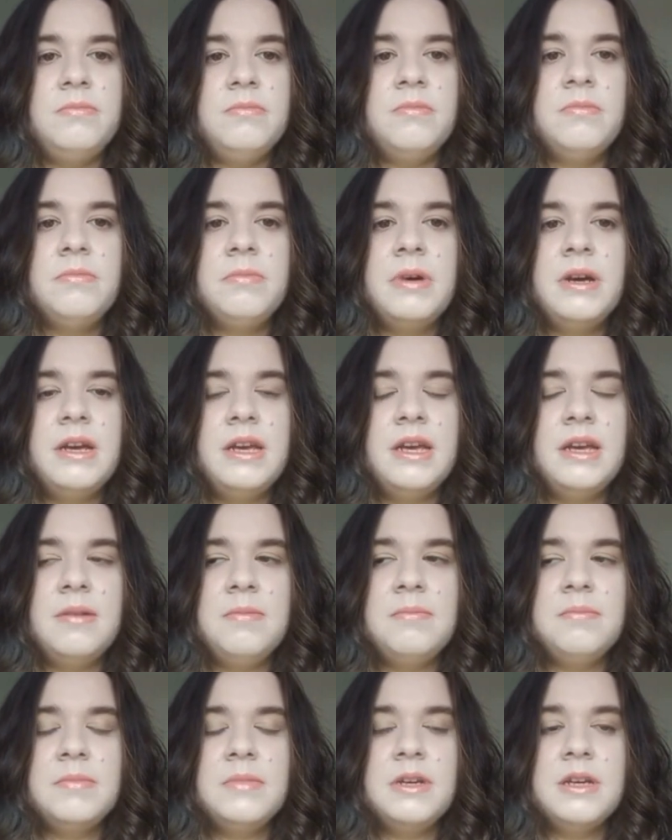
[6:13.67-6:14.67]

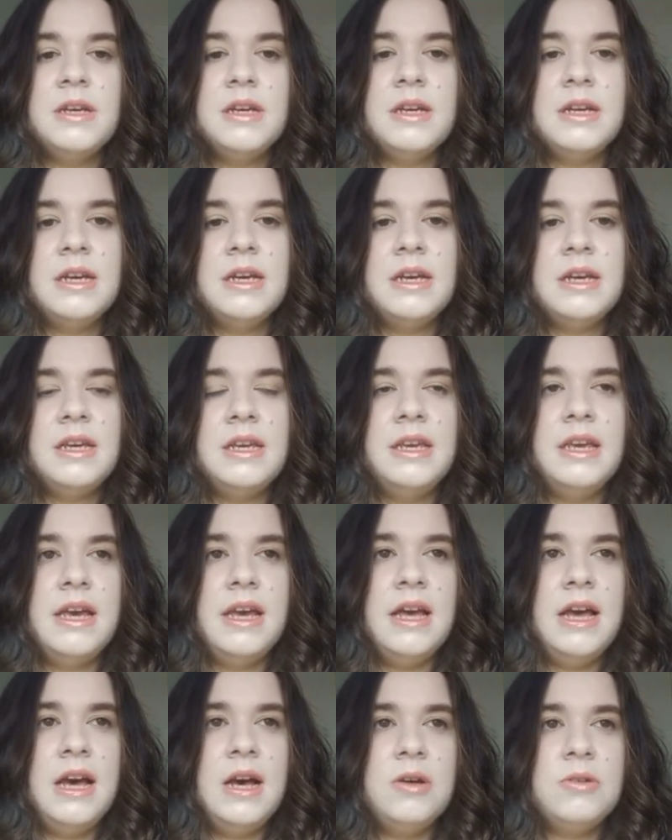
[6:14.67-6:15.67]
But
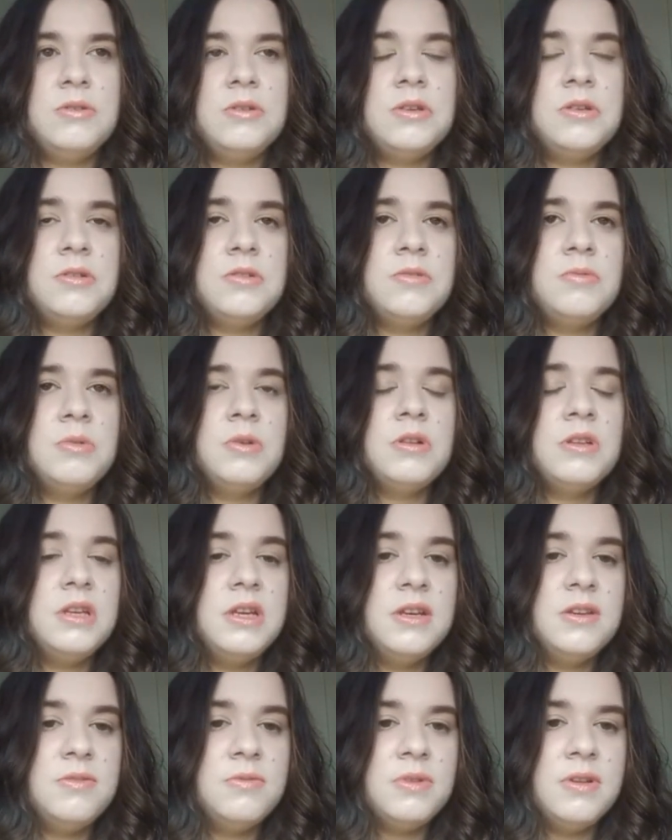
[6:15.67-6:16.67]
yeah, I was just
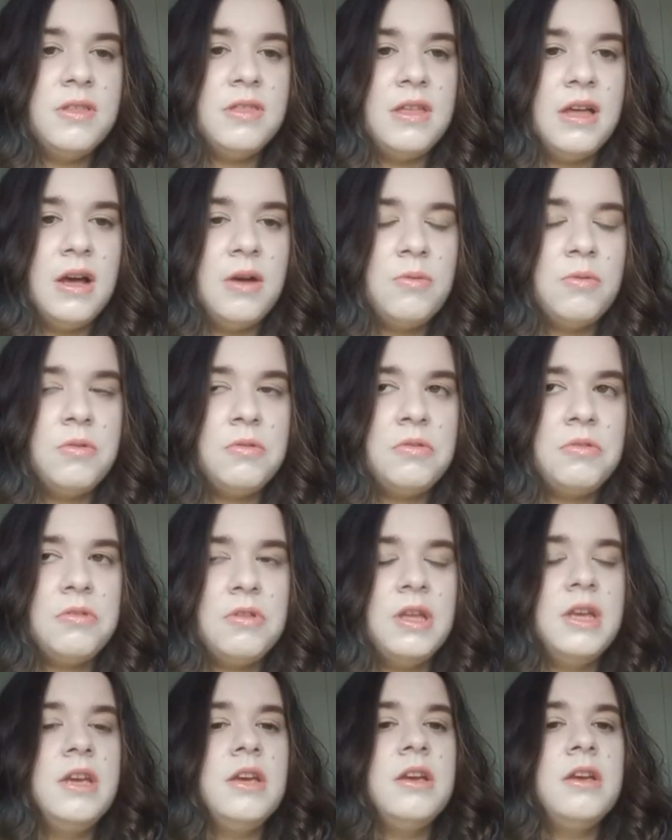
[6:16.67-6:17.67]
relieved once that was
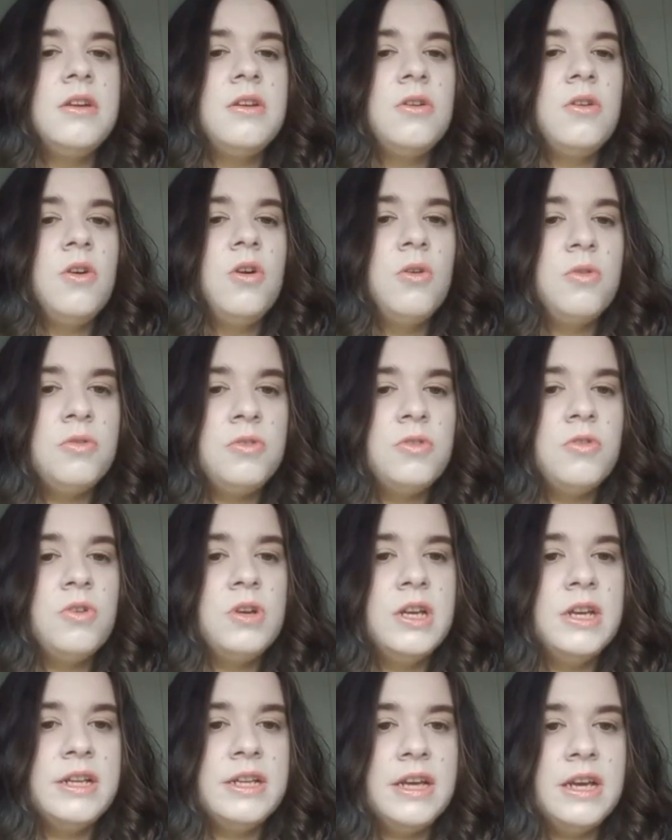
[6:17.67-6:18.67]
like all
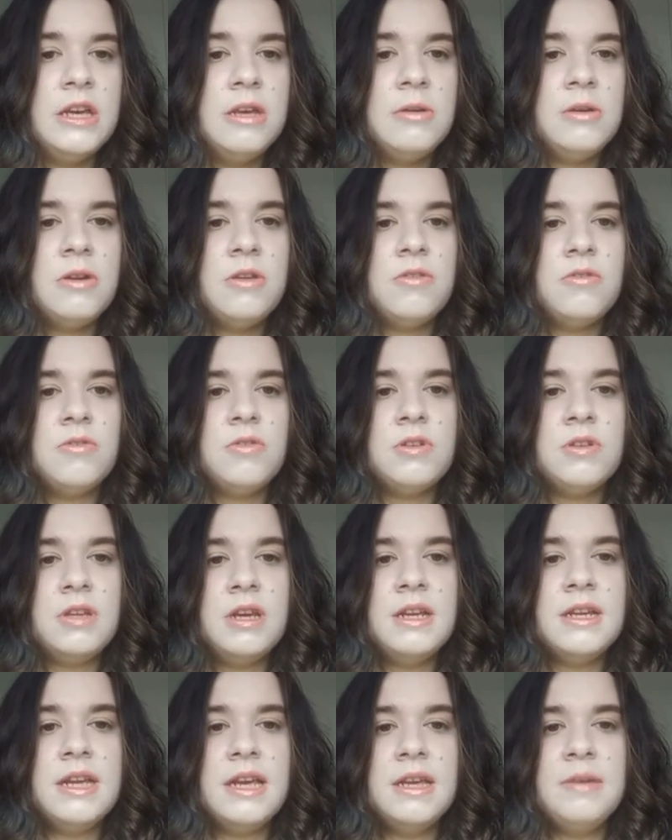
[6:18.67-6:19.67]
sorted out, because it was just
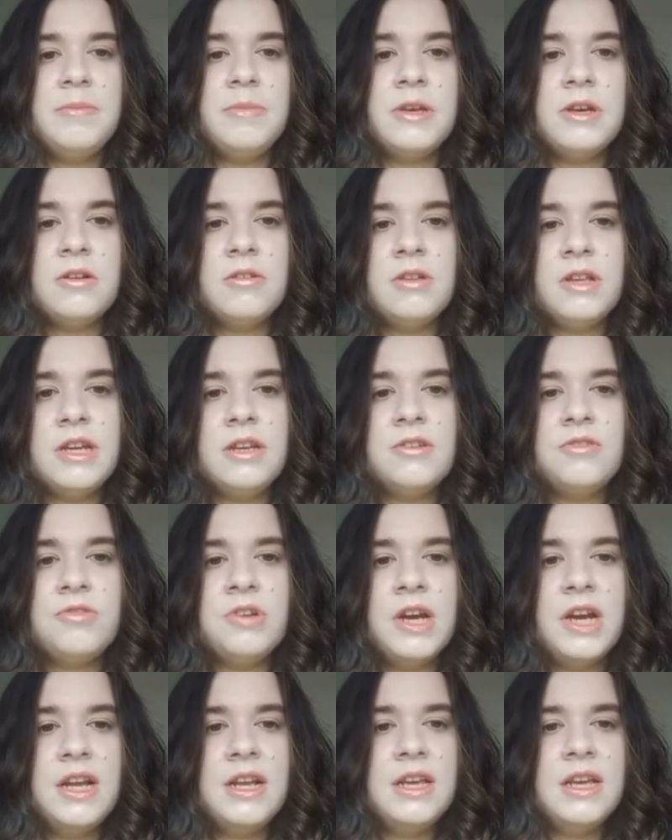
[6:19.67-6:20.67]
a nightmare like
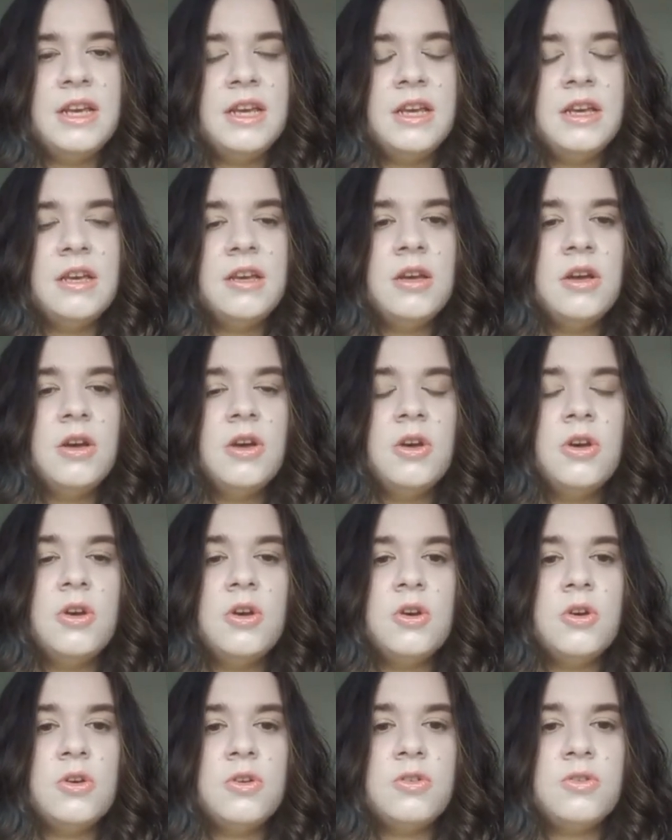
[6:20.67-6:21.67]
trying to
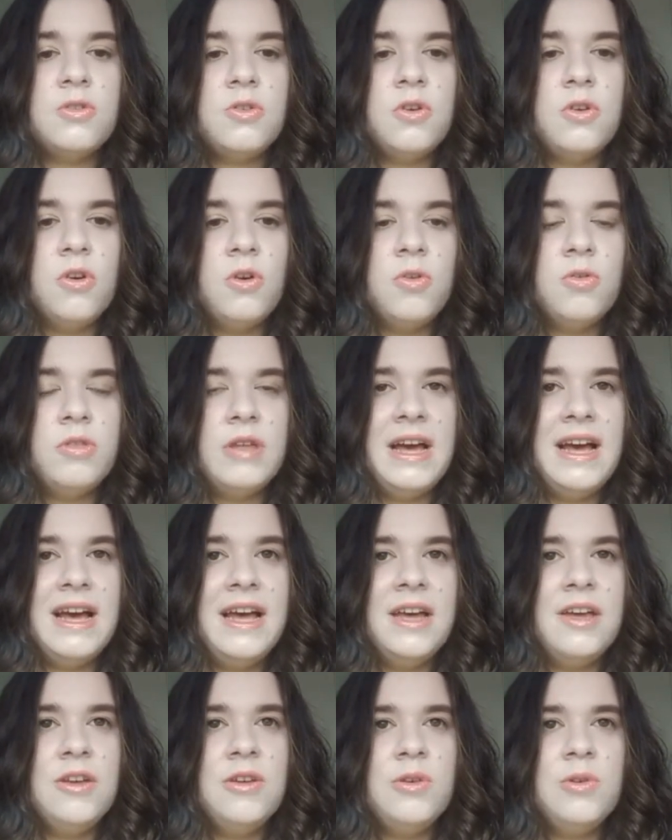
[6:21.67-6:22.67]
sort all that
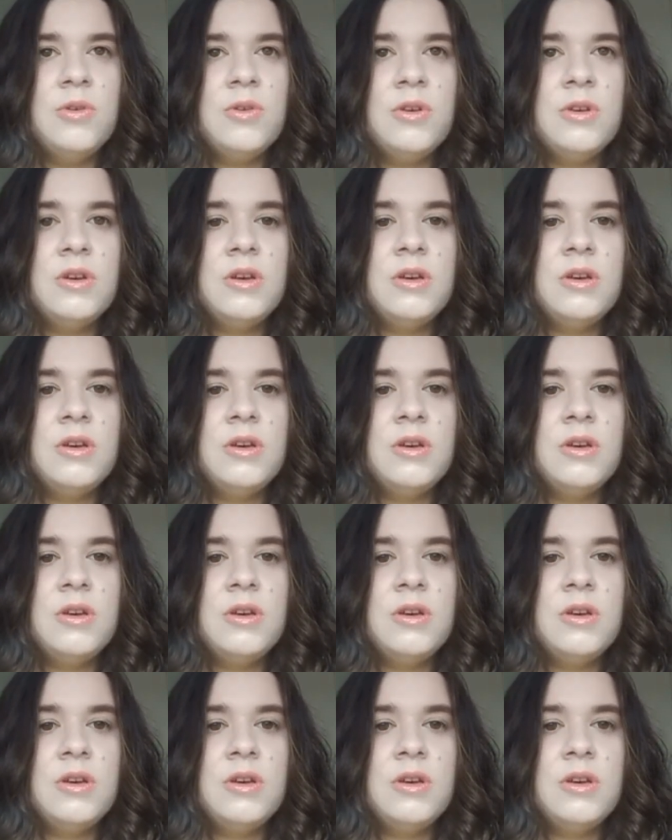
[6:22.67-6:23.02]
out.